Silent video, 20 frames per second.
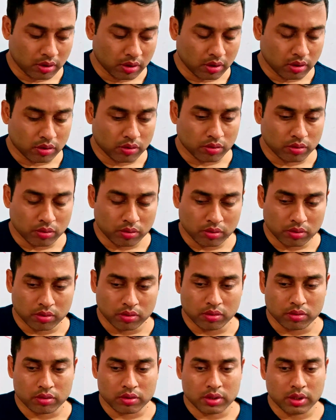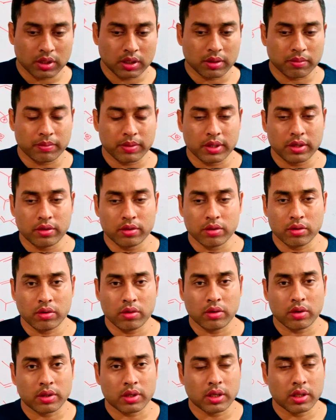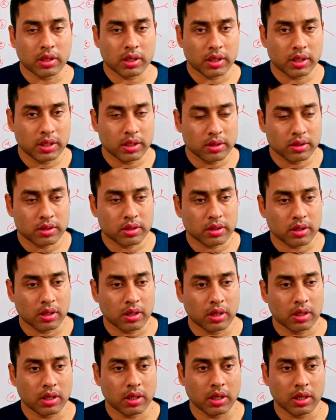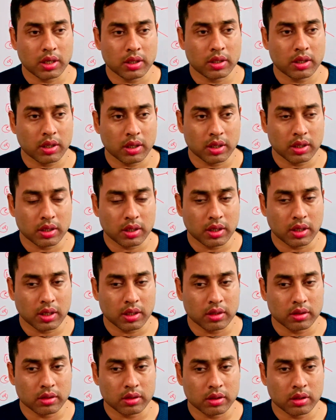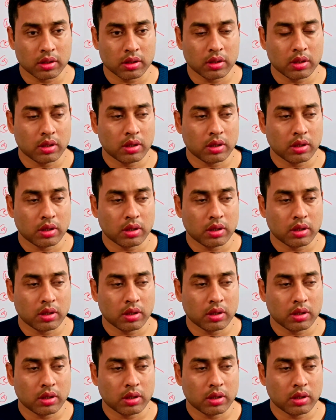to see the video till the end, and